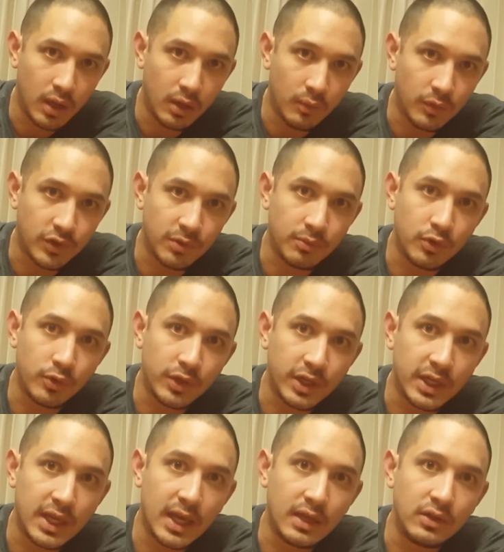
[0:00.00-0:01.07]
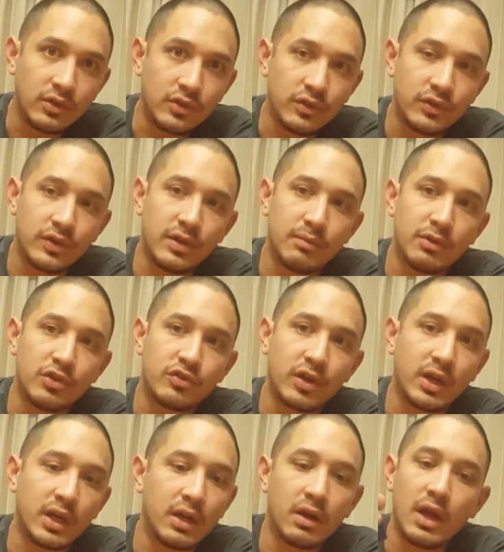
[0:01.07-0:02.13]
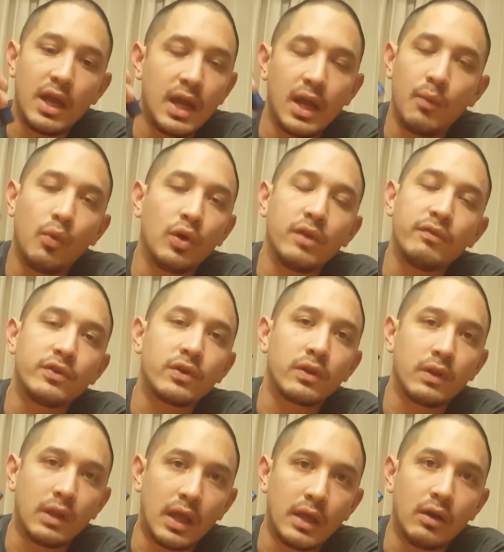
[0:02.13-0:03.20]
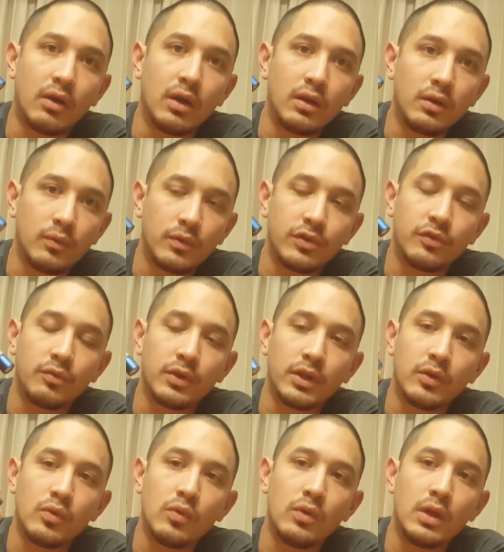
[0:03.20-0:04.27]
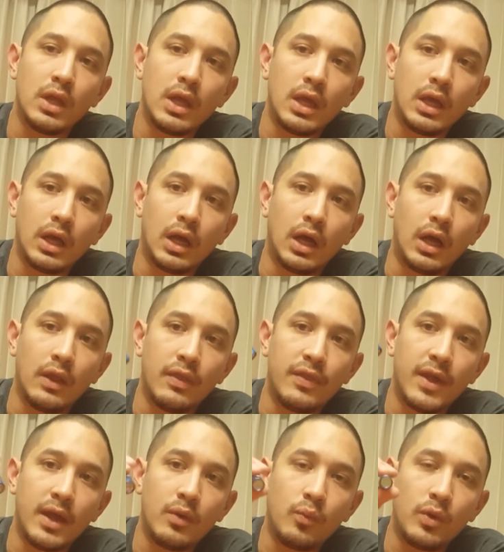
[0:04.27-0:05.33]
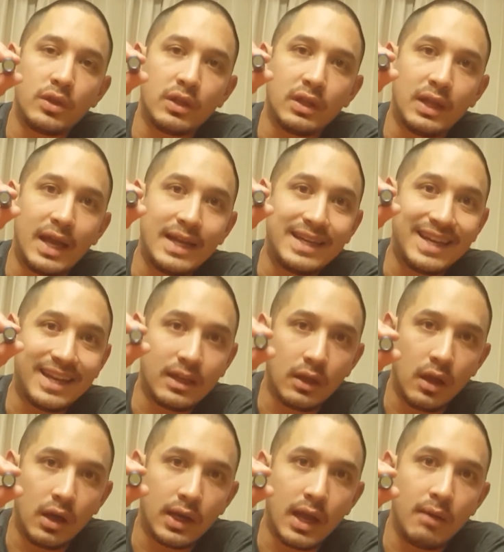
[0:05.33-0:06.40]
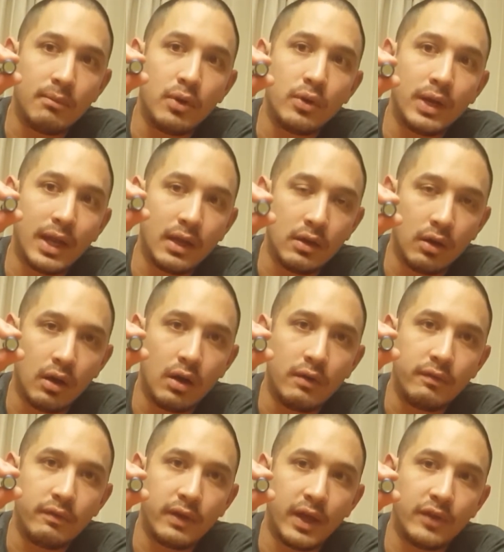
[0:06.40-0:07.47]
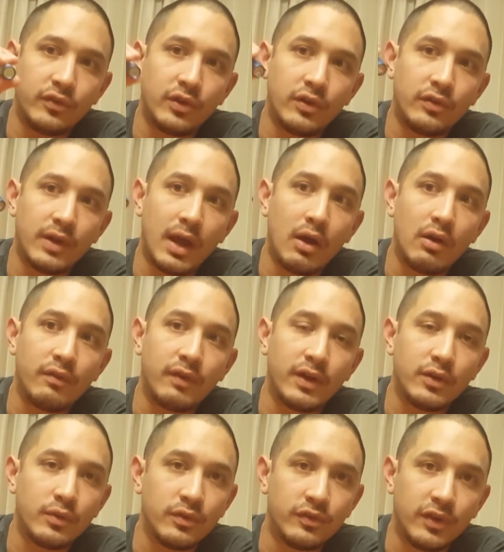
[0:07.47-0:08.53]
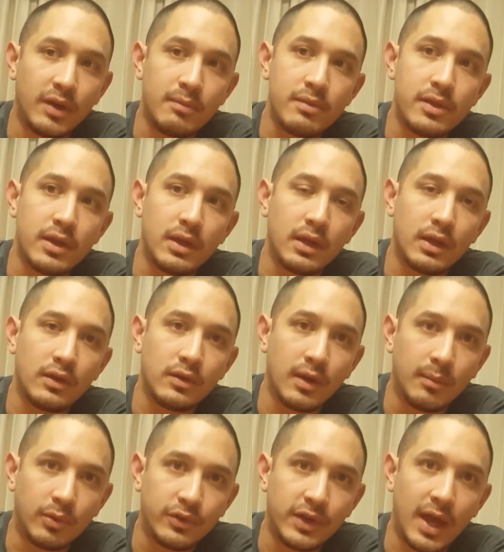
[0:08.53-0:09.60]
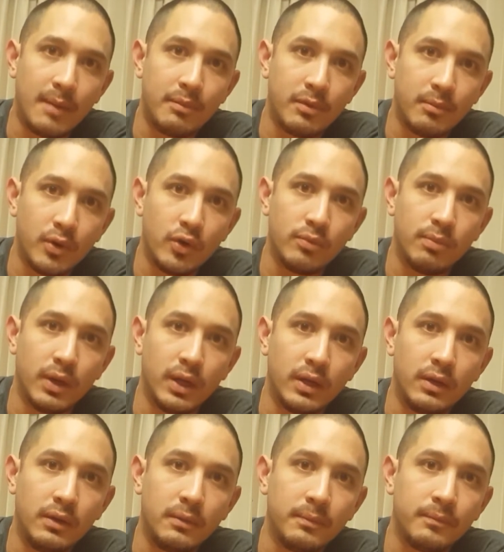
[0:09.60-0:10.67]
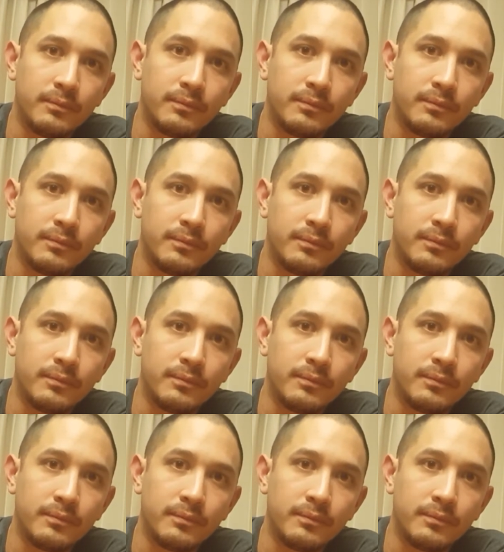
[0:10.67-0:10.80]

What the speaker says: which I'm doing again, just to demonstrate here, it won't even turn the light on, which is really cool. Then with the light in lockout mode and off, as it is now, if I do the same thing and double tap the mode button